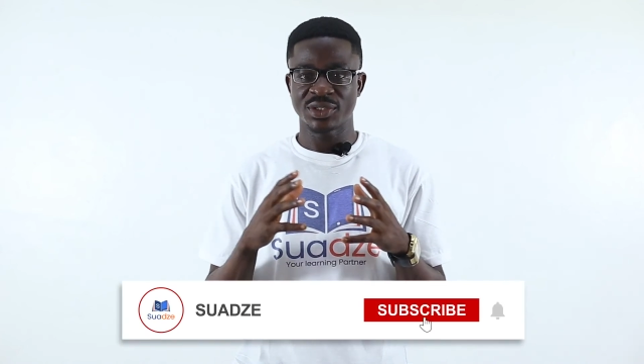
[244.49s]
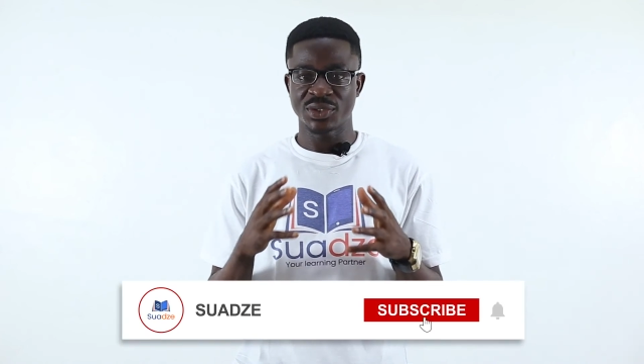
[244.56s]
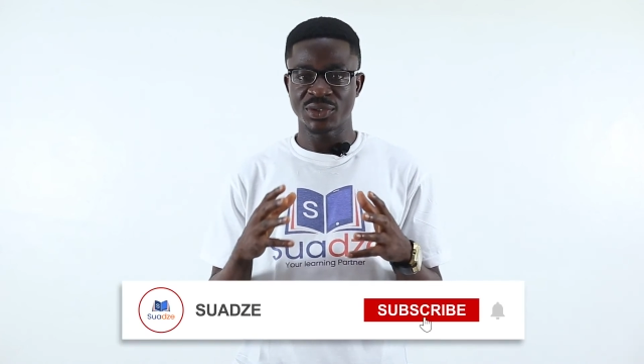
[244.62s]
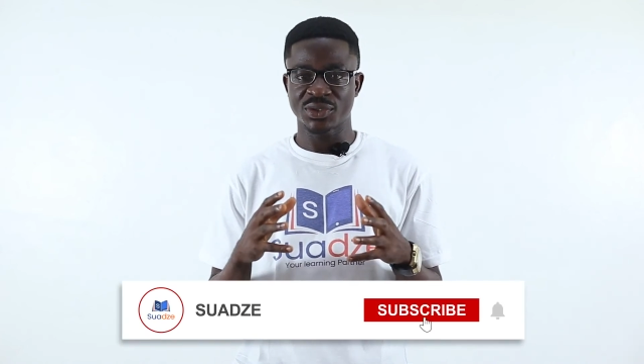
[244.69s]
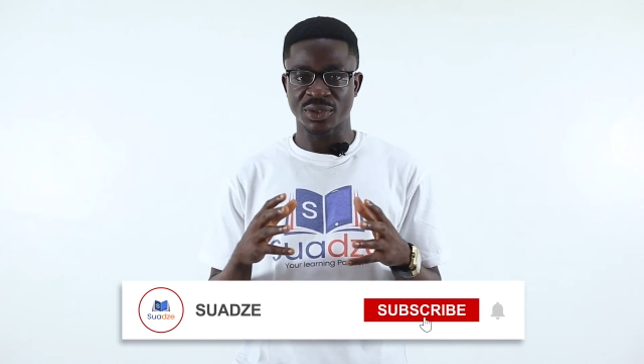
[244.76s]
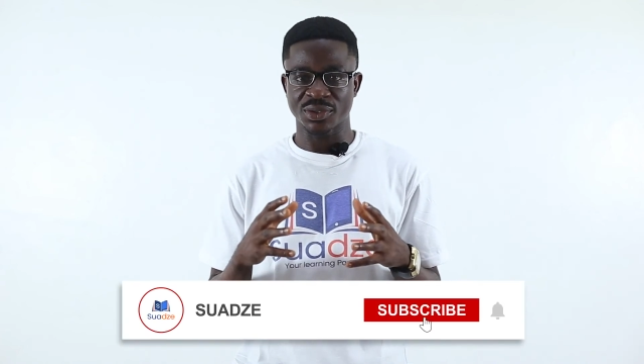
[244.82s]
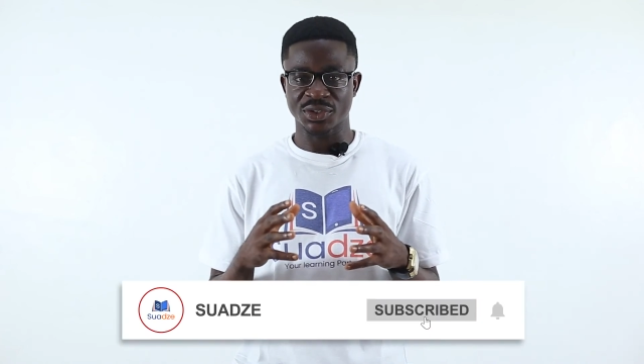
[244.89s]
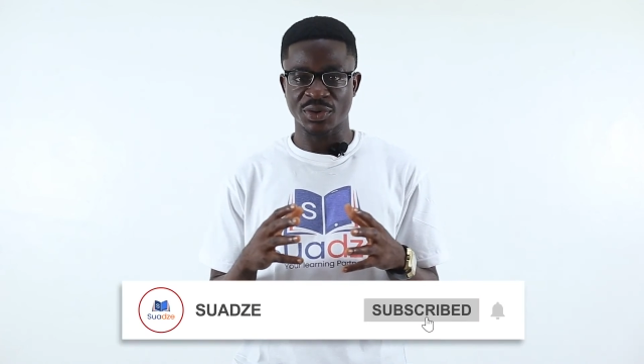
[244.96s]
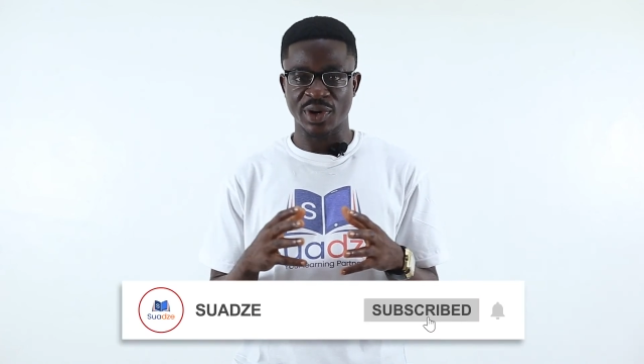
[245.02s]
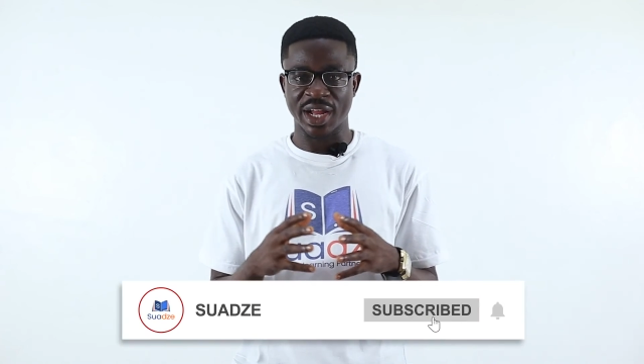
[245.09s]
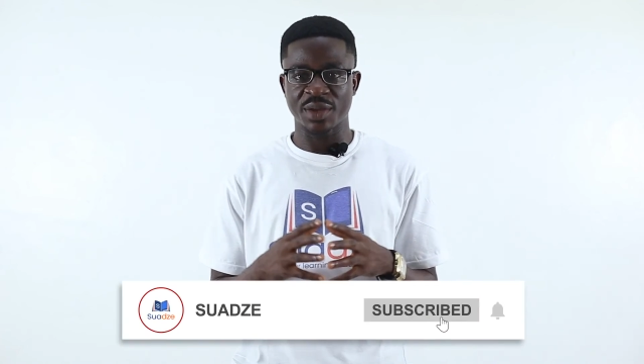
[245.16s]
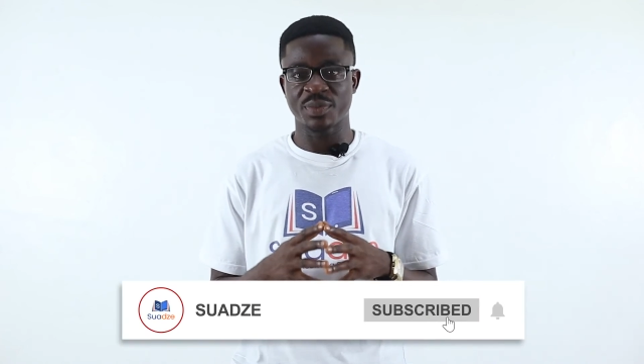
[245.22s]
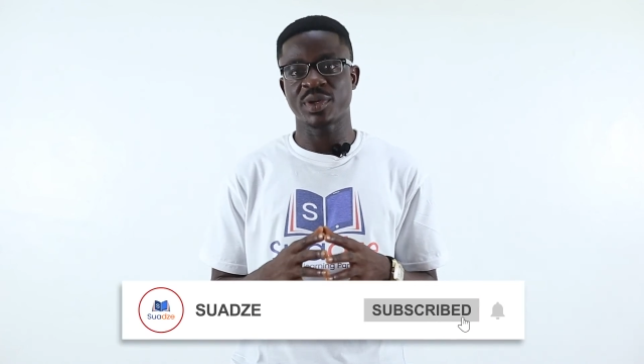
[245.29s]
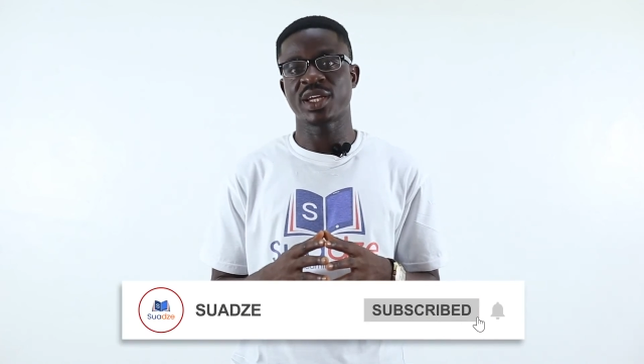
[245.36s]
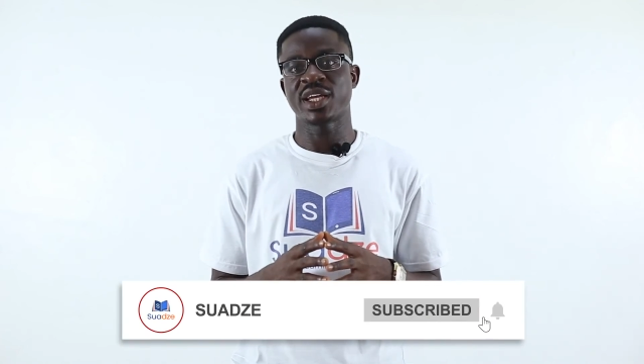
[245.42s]
you
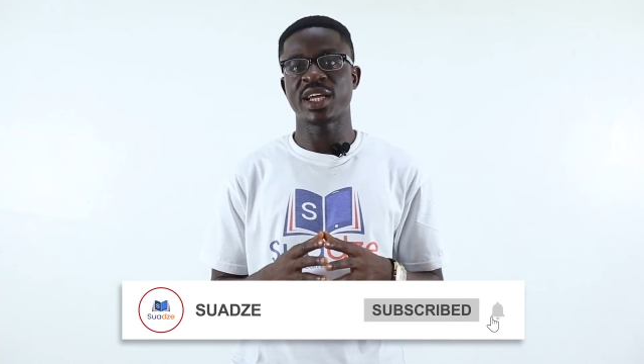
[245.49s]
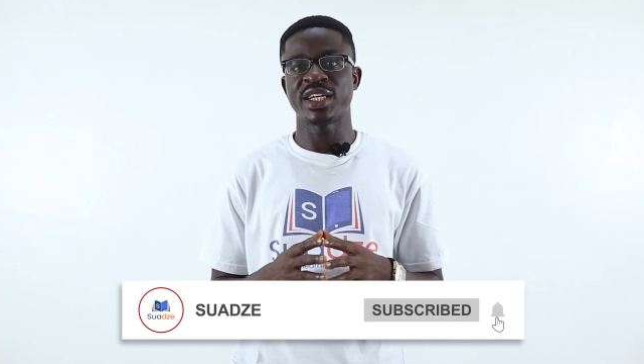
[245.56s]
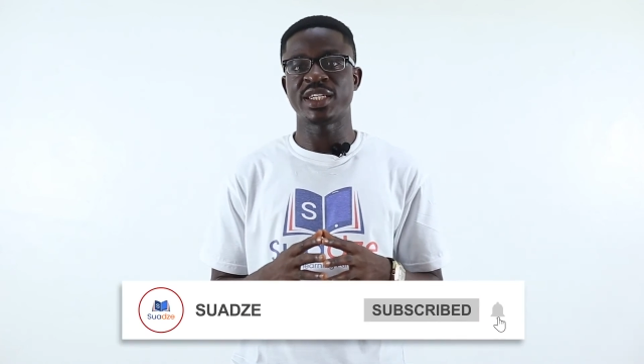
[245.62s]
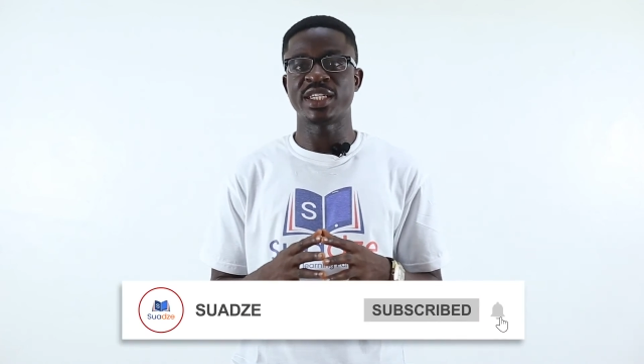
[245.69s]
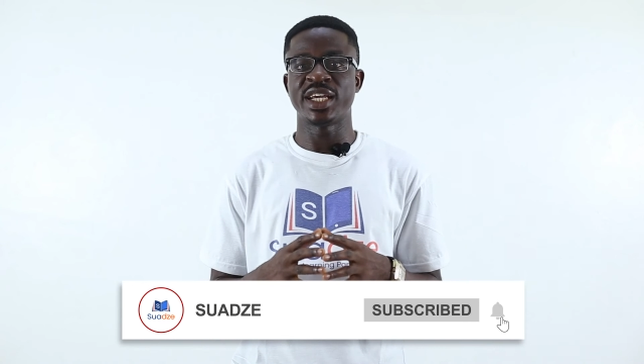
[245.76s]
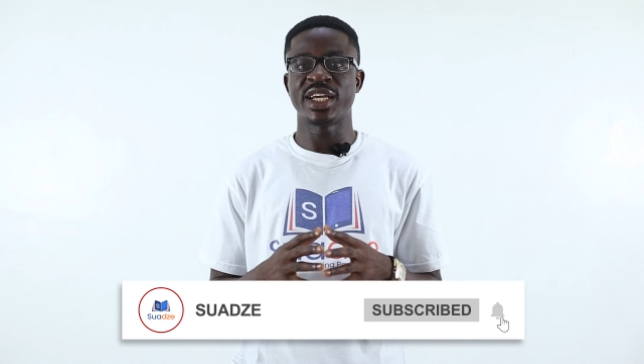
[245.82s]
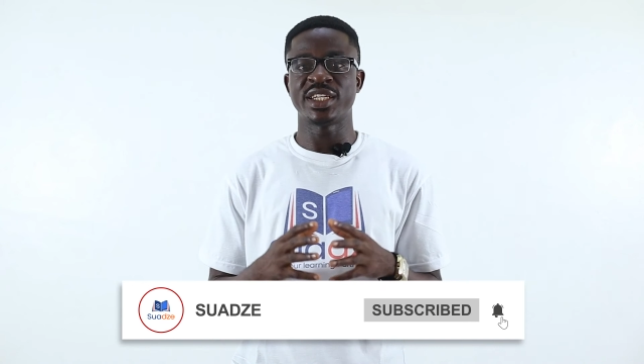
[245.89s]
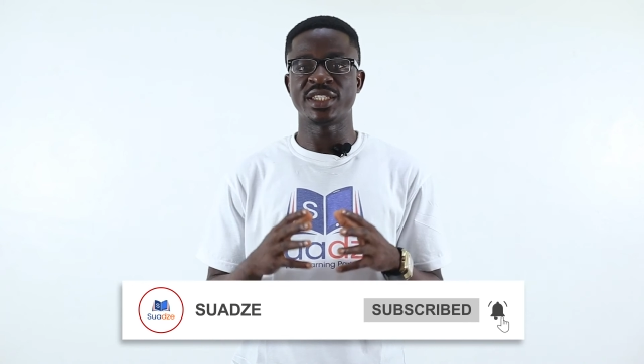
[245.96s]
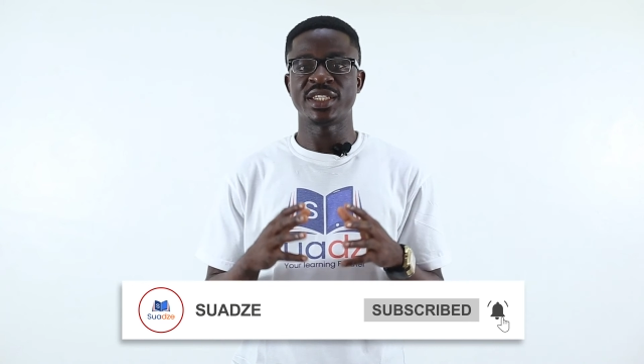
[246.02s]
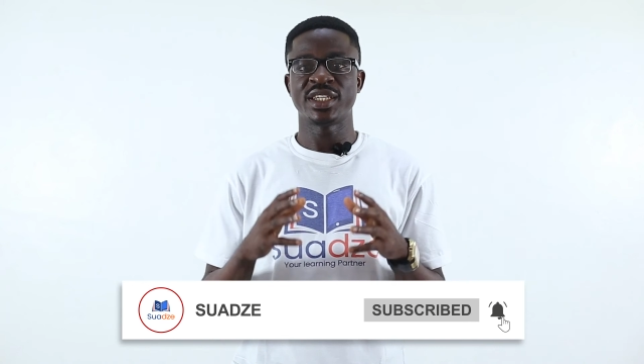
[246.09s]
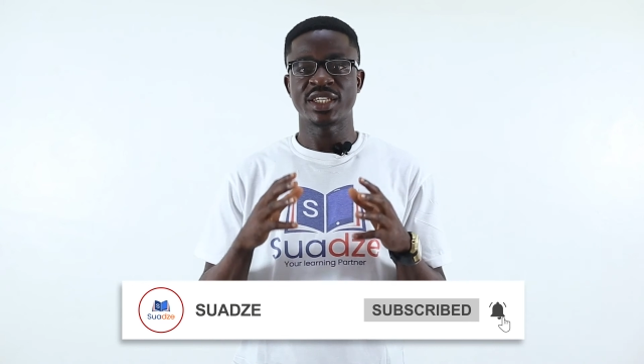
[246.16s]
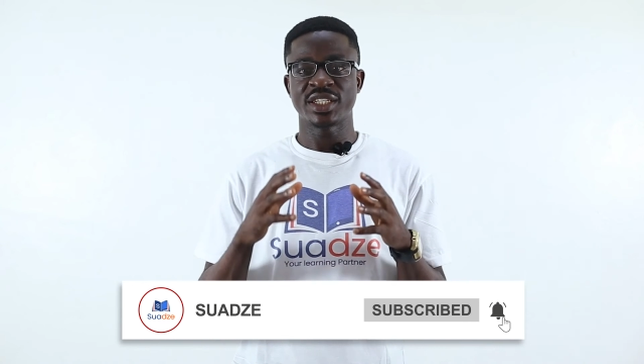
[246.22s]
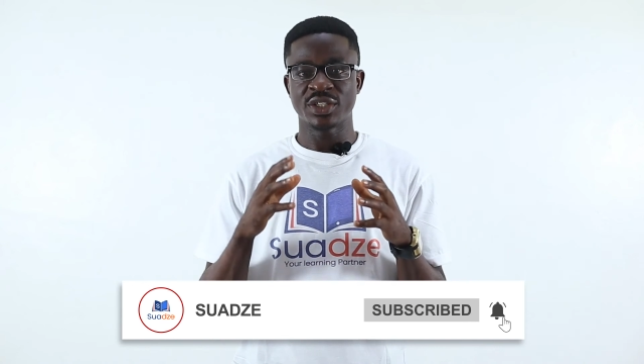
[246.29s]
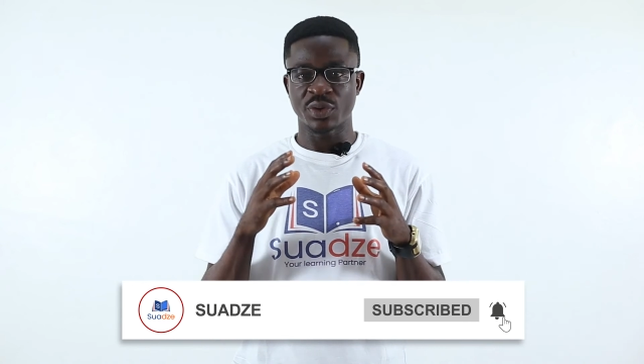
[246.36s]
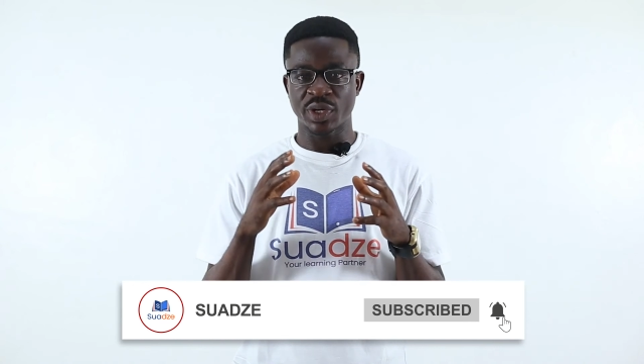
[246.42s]
subscribe and then hit
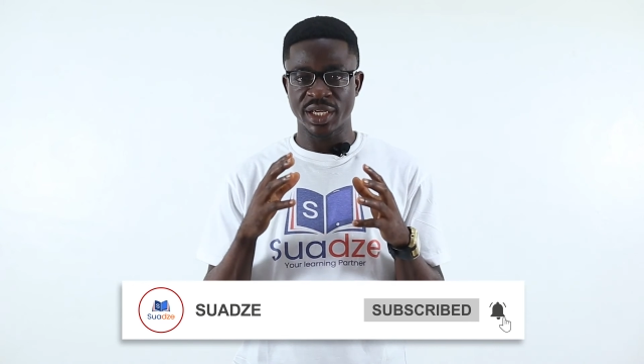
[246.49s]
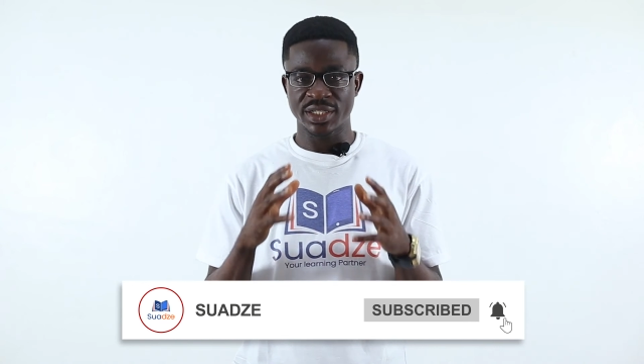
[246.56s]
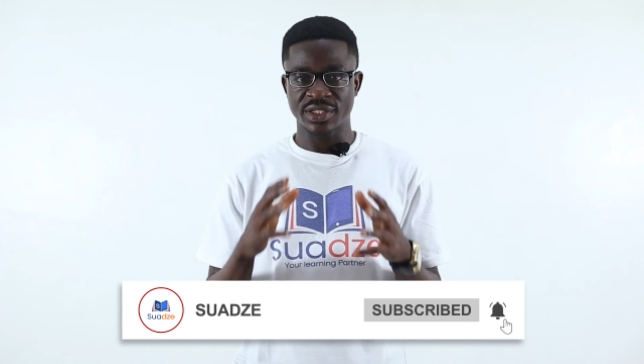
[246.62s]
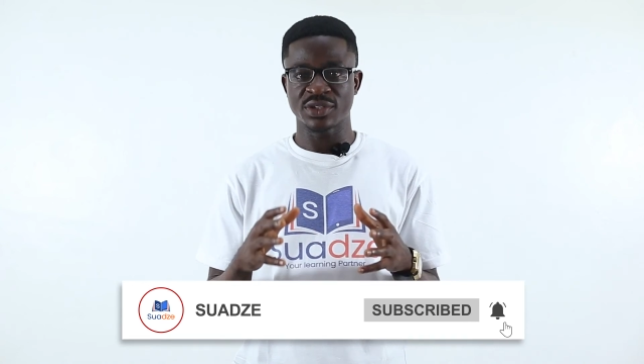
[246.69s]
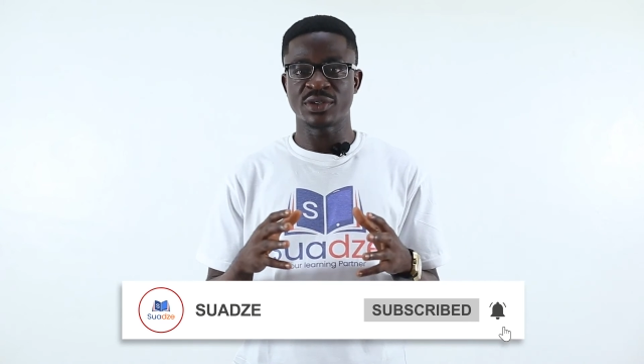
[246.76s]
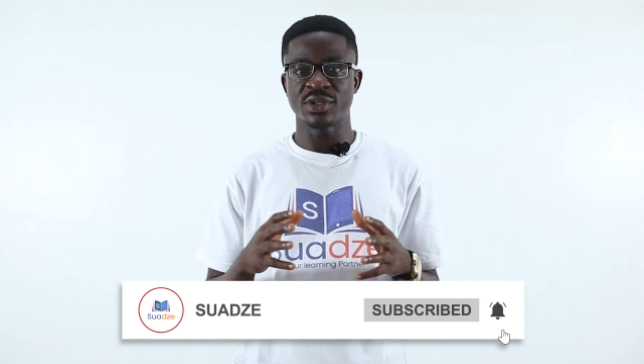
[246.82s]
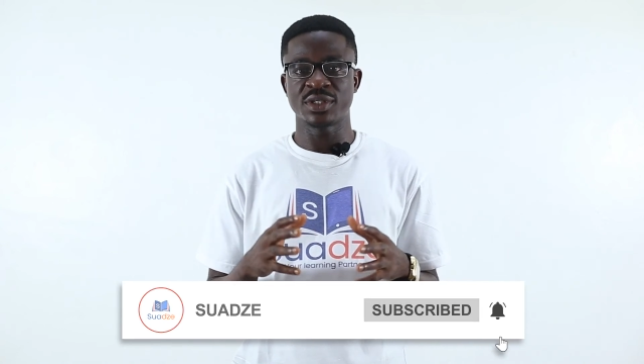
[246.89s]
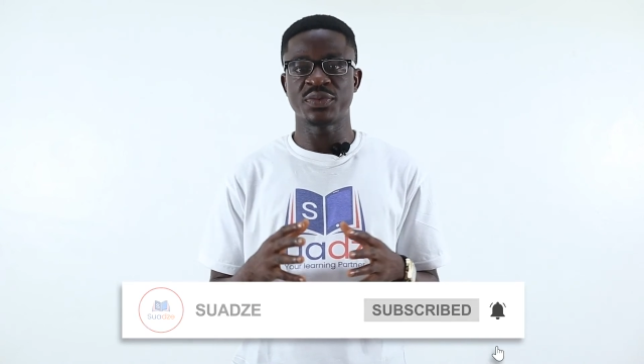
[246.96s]
the